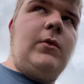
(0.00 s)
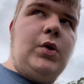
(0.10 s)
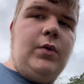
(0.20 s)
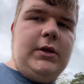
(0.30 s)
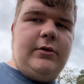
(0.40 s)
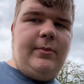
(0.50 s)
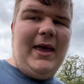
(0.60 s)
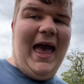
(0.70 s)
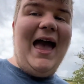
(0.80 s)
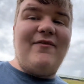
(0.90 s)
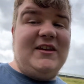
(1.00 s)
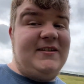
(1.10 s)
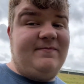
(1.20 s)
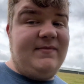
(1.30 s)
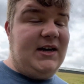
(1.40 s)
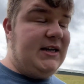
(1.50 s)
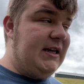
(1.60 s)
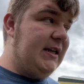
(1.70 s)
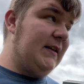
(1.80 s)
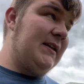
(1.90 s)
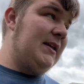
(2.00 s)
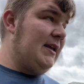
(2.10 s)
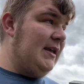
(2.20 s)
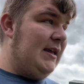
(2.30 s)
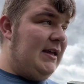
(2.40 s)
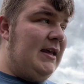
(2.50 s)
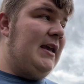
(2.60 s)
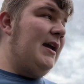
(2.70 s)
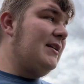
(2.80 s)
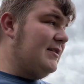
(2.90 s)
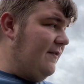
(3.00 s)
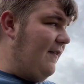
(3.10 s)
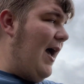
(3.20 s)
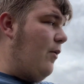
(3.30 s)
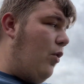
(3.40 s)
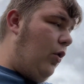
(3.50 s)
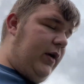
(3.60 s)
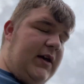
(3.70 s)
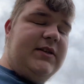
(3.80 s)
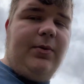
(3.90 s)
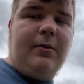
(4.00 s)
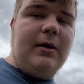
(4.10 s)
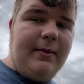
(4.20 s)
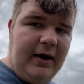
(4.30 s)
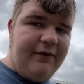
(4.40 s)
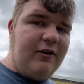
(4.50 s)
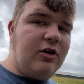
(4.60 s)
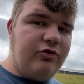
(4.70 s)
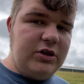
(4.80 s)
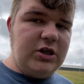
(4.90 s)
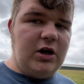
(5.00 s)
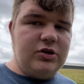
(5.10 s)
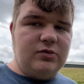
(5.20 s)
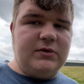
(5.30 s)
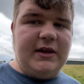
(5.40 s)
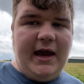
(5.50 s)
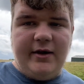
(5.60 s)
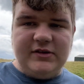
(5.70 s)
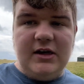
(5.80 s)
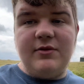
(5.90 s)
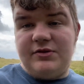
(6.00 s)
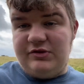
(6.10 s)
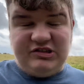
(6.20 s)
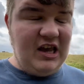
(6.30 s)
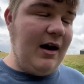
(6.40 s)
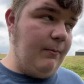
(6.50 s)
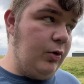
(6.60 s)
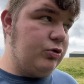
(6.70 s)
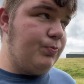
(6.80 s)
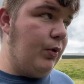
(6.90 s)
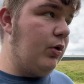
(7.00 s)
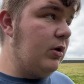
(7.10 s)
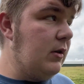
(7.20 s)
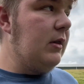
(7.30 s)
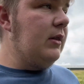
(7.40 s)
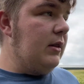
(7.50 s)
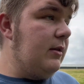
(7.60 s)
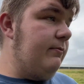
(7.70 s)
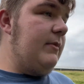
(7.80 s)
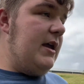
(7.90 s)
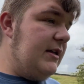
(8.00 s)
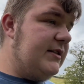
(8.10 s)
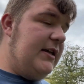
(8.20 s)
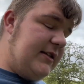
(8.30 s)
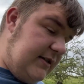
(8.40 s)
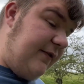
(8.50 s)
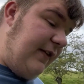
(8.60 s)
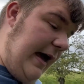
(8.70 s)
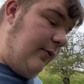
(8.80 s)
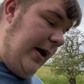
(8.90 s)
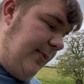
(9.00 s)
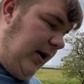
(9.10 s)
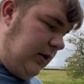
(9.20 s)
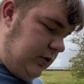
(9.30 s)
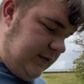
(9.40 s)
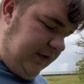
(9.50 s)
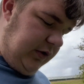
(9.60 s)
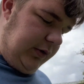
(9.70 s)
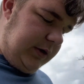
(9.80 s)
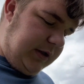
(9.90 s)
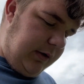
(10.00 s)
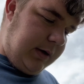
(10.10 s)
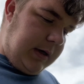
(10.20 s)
well, they're a bit heavy. And it's a fair walk. It's probably about 300 yards up to the house. I know it doesn't sound much, but it's, it's a fair way backwards and forwards. So